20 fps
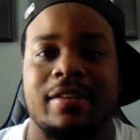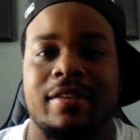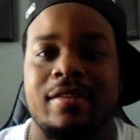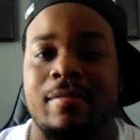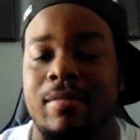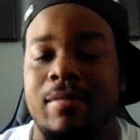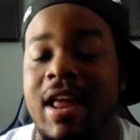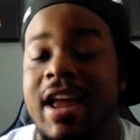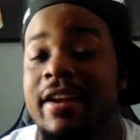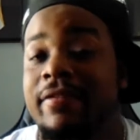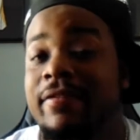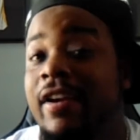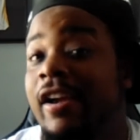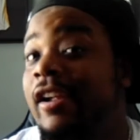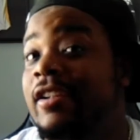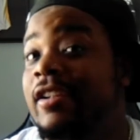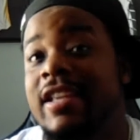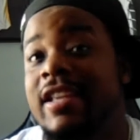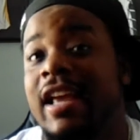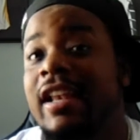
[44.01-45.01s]
6lack
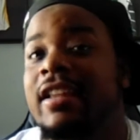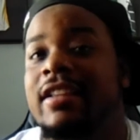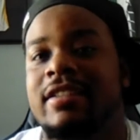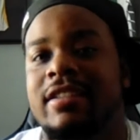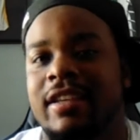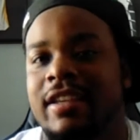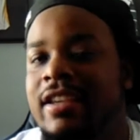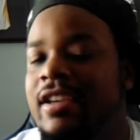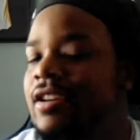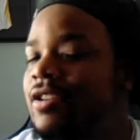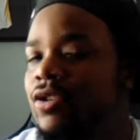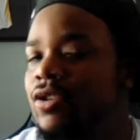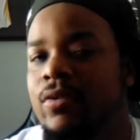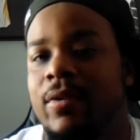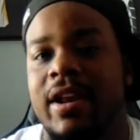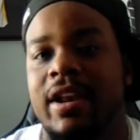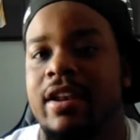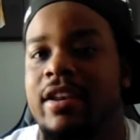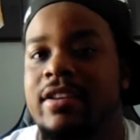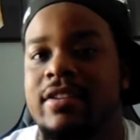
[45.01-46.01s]
very talented. He
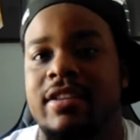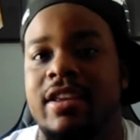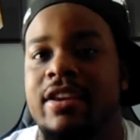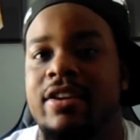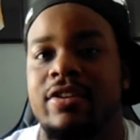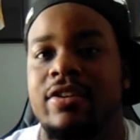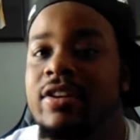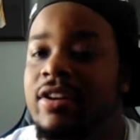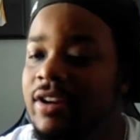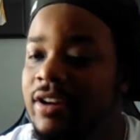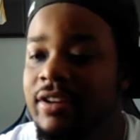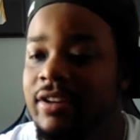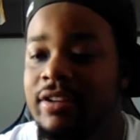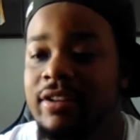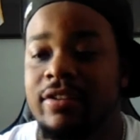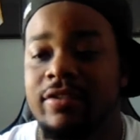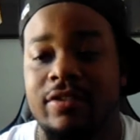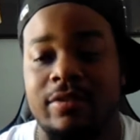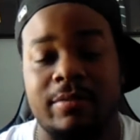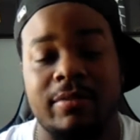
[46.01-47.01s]
underrated as hell.
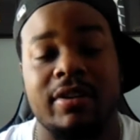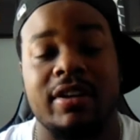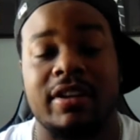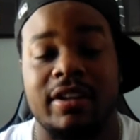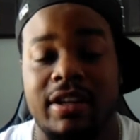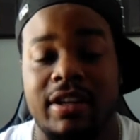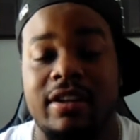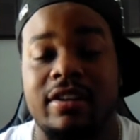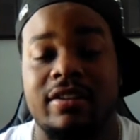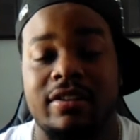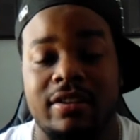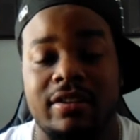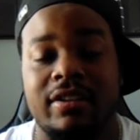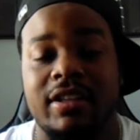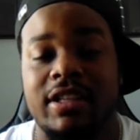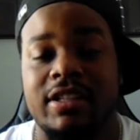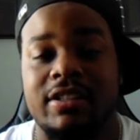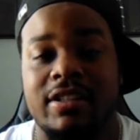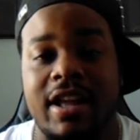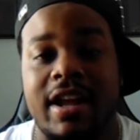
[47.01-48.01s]
You feel me? Like he
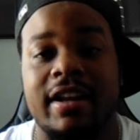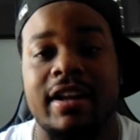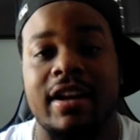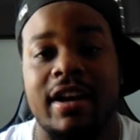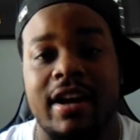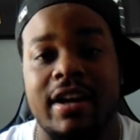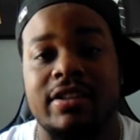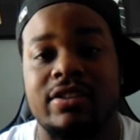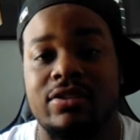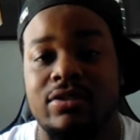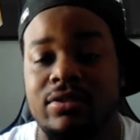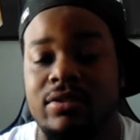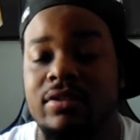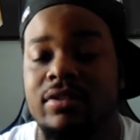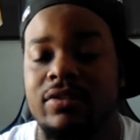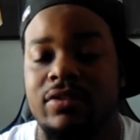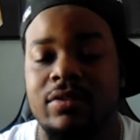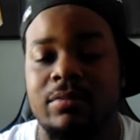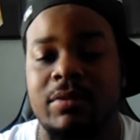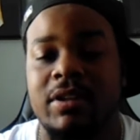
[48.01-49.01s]
he's that guy too. You
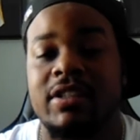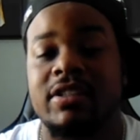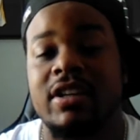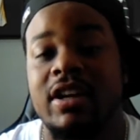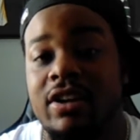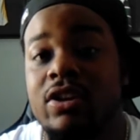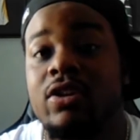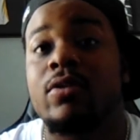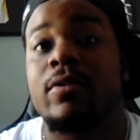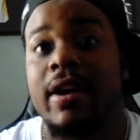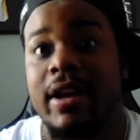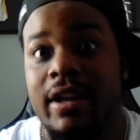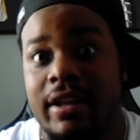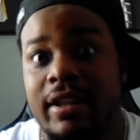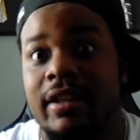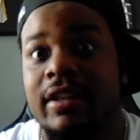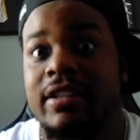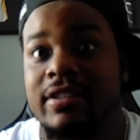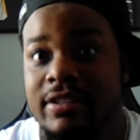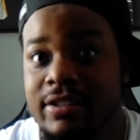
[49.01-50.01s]
feel me? He's underrated.
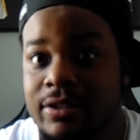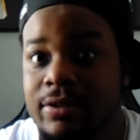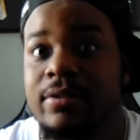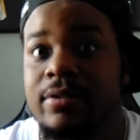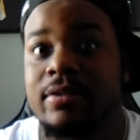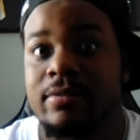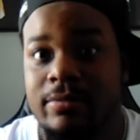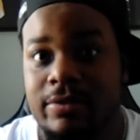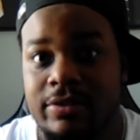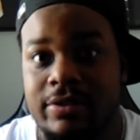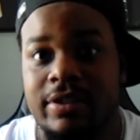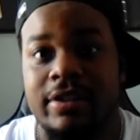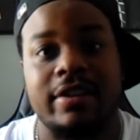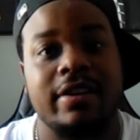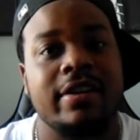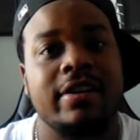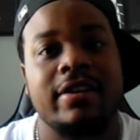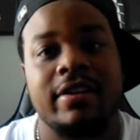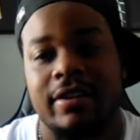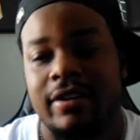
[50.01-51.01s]
Listen to his music.
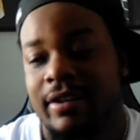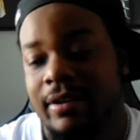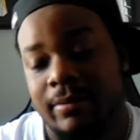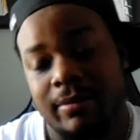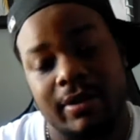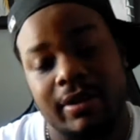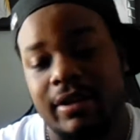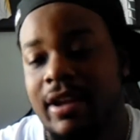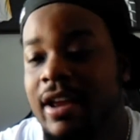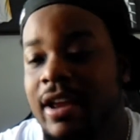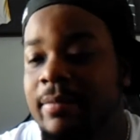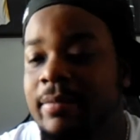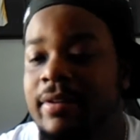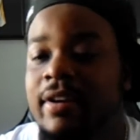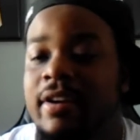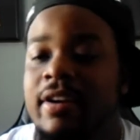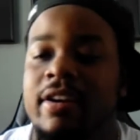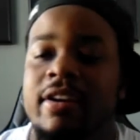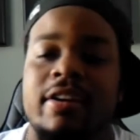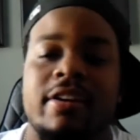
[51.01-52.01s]
I'm not capping.
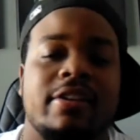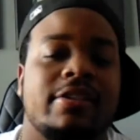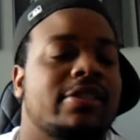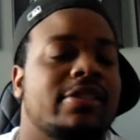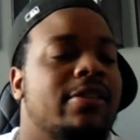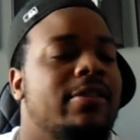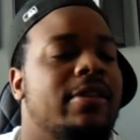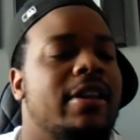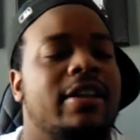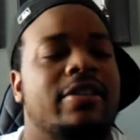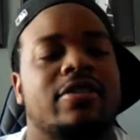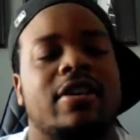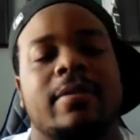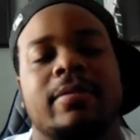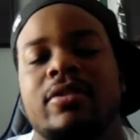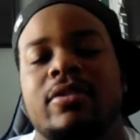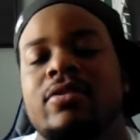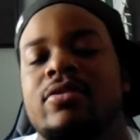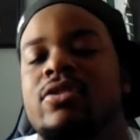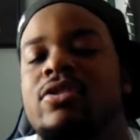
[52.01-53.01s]
So they dropped a
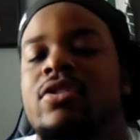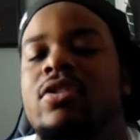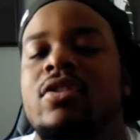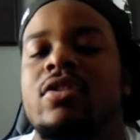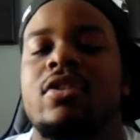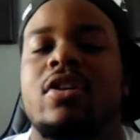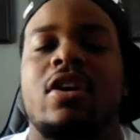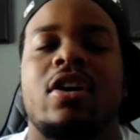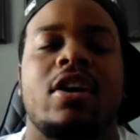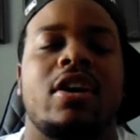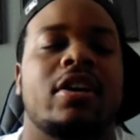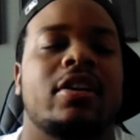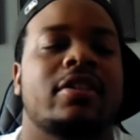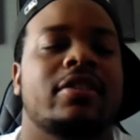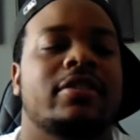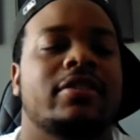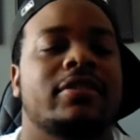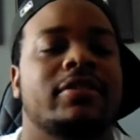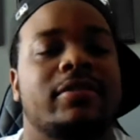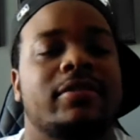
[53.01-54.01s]
new song called,
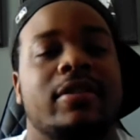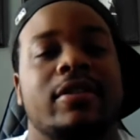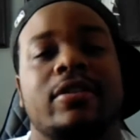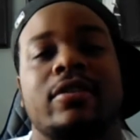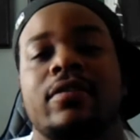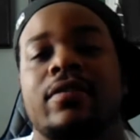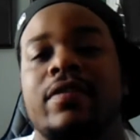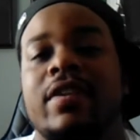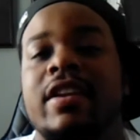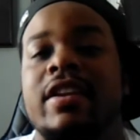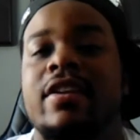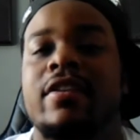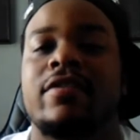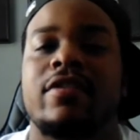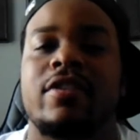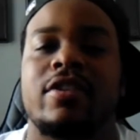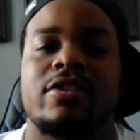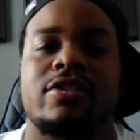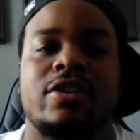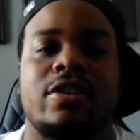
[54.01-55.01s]
well, a new video for
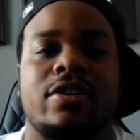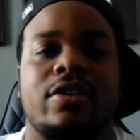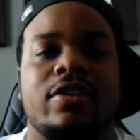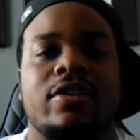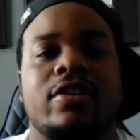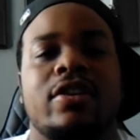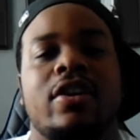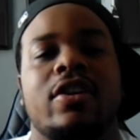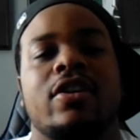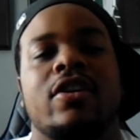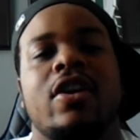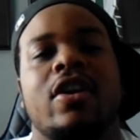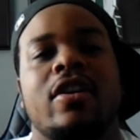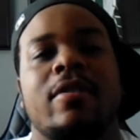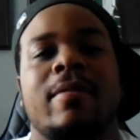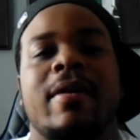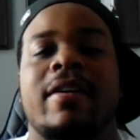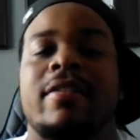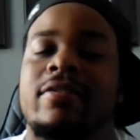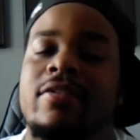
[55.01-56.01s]
the song called "Calling
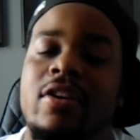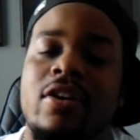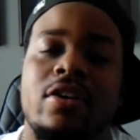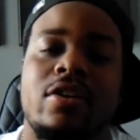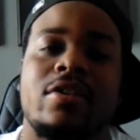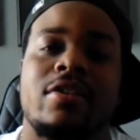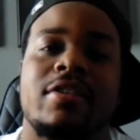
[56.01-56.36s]
My Phone."